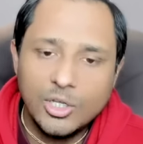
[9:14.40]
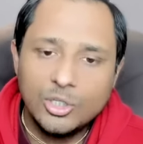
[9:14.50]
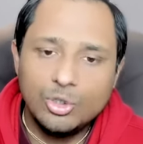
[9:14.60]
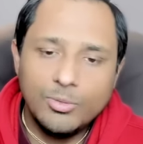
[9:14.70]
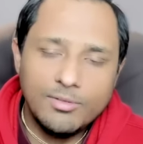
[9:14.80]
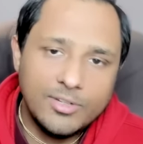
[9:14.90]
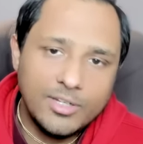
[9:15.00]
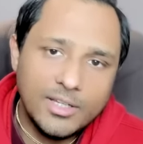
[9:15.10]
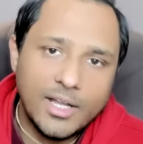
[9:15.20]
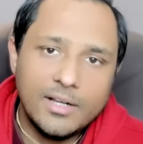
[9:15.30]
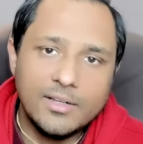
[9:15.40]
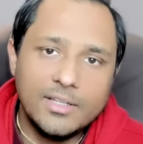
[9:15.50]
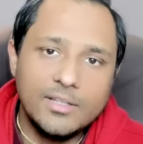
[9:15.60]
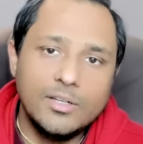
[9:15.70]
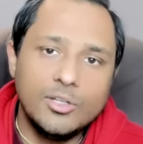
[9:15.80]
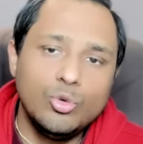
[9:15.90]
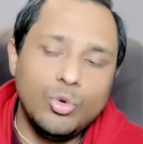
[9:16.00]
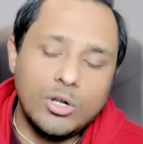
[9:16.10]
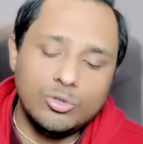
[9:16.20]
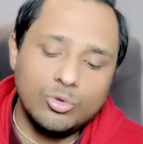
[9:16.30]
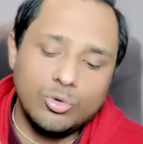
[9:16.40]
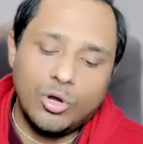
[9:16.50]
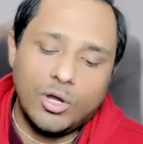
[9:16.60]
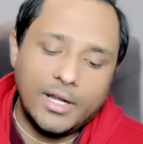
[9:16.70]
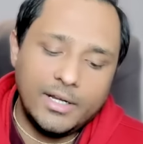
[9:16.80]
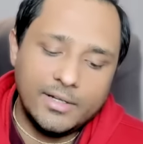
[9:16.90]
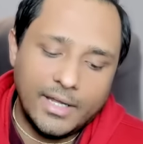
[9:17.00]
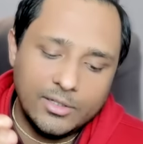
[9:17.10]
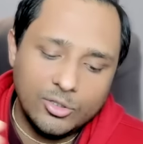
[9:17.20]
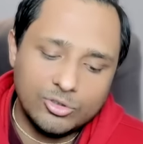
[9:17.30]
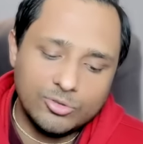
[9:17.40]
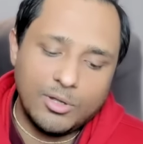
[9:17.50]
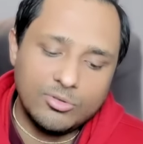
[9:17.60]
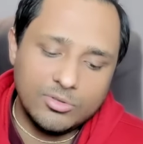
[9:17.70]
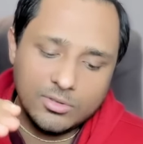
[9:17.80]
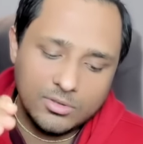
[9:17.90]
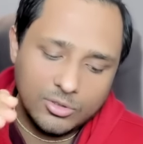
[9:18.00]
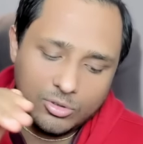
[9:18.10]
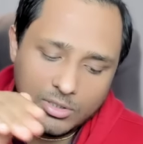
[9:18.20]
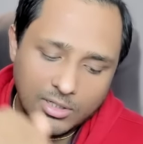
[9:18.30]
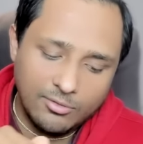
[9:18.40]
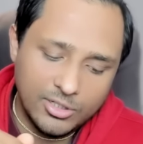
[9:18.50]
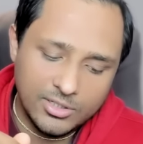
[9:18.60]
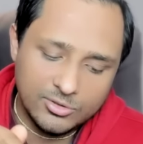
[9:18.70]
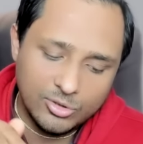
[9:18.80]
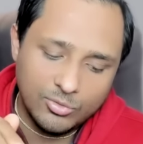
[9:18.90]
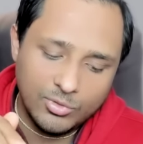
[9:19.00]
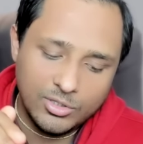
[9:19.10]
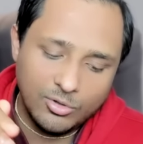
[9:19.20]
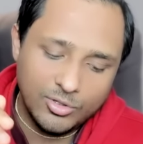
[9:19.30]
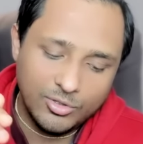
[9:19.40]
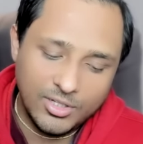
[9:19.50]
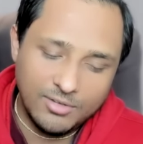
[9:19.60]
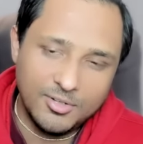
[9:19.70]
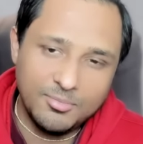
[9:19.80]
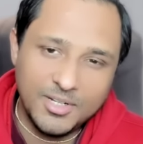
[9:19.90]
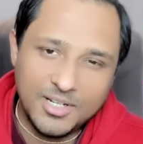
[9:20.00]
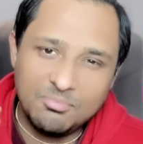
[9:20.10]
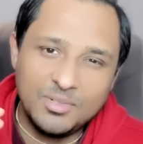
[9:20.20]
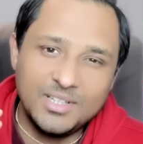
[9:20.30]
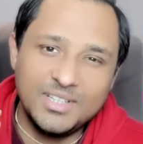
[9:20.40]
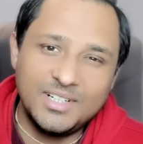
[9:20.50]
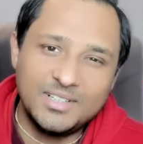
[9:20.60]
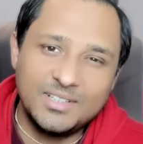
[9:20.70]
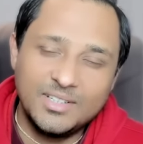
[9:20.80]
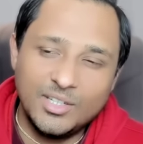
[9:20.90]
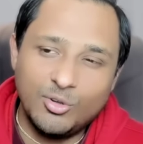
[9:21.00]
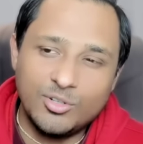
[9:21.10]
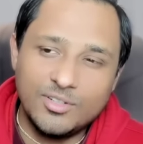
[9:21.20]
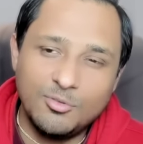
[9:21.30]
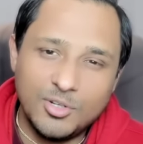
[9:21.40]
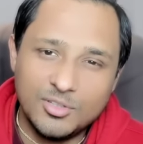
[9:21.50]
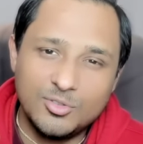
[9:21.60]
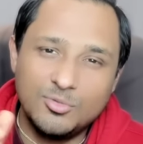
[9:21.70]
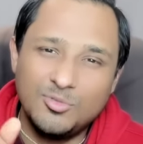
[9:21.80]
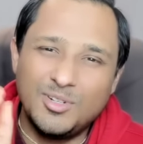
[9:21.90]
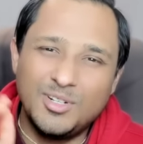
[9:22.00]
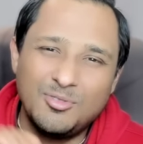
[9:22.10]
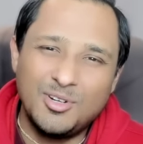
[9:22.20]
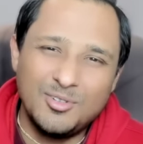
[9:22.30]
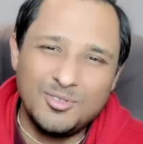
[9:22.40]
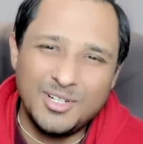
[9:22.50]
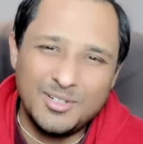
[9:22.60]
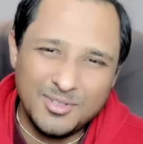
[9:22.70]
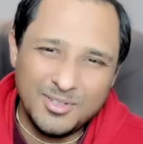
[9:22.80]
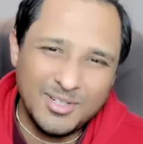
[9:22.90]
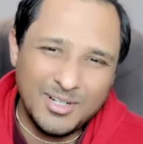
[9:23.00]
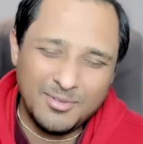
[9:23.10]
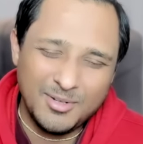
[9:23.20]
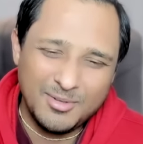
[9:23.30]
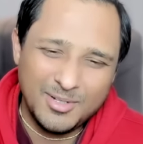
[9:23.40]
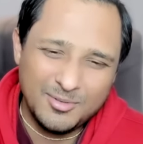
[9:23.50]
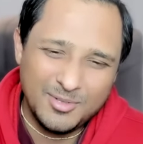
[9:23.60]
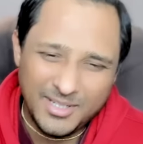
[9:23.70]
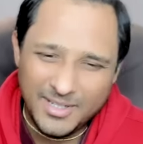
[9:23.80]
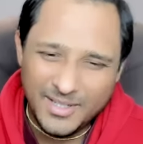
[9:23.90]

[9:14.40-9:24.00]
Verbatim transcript: you may feel that either you want to go ahead and your spouse uh, your lover does not want or your lover may complain that he or she wants to move but you are not ready to give the commitment okay